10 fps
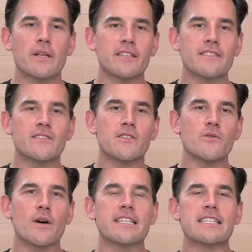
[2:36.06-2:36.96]
but let's
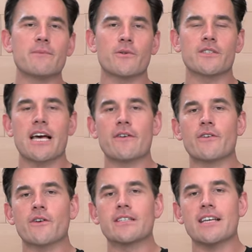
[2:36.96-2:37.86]
do a deeper dive
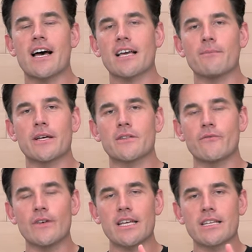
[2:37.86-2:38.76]
here and talk about the
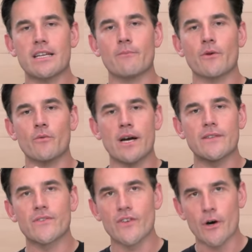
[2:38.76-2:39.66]
fit number
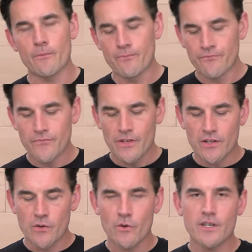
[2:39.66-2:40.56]
one. So
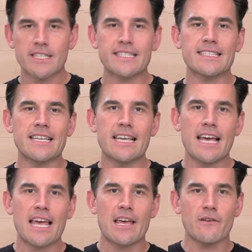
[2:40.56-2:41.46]
you're going to
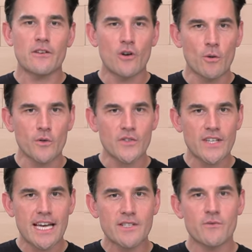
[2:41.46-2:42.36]
see a normal
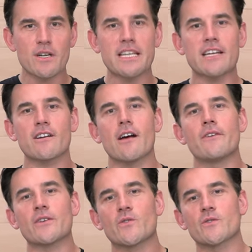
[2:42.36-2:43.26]
size run here
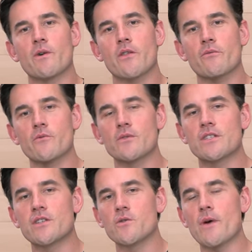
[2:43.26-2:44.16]
of extra small through
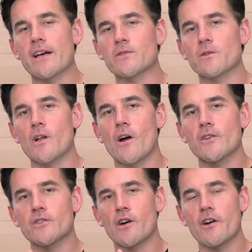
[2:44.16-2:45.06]
two extra
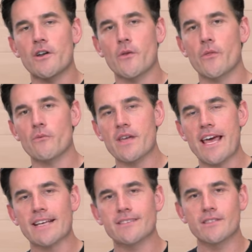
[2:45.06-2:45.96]
large. Sorry, no
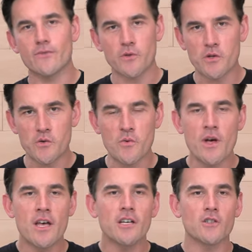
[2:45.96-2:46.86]
3Xs for you
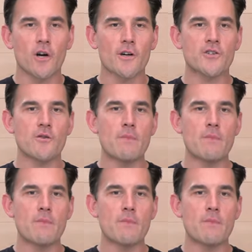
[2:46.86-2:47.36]
larger